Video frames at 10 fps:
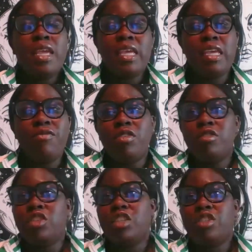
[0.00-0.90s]
If
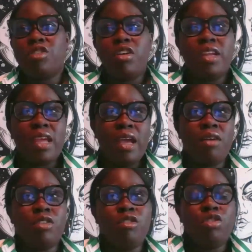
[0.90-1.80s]
you're just starting out
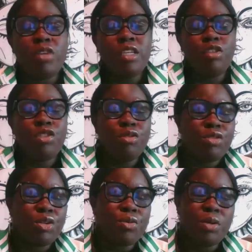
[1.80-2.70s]
and you're trying to choose
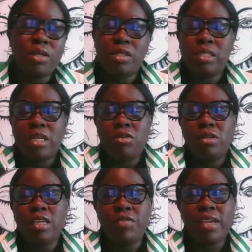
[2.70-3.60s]
a career, just say you're
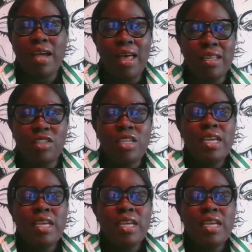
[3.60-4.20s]
leaving college,